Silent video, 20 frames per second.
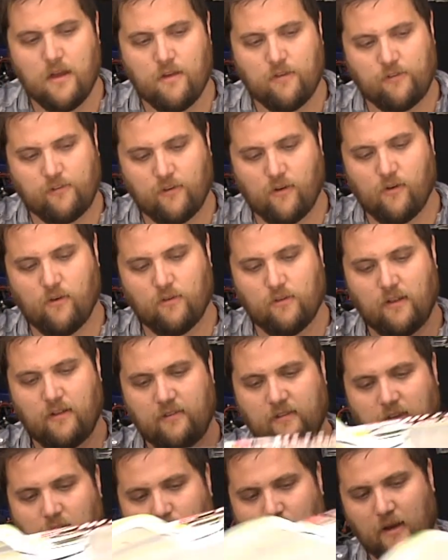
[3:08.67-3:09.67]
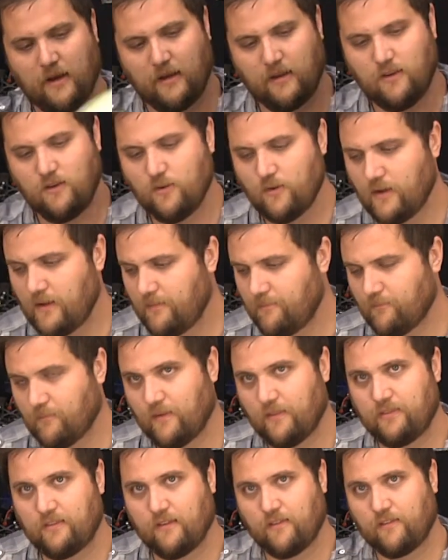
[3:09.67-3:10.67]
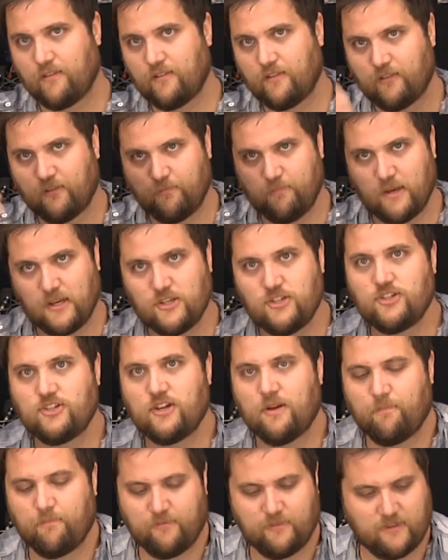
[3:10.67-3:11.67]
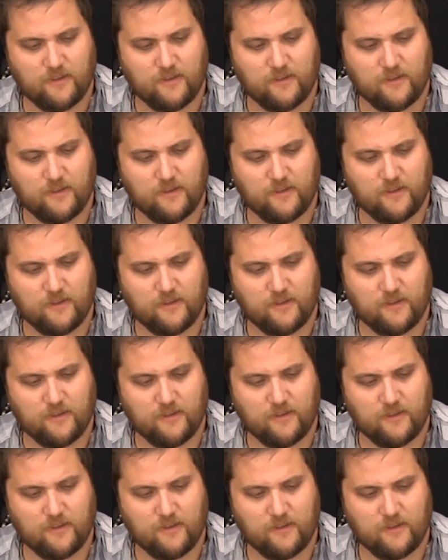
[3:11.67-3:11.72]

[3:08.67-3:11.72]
So let's get right into it with this spaceship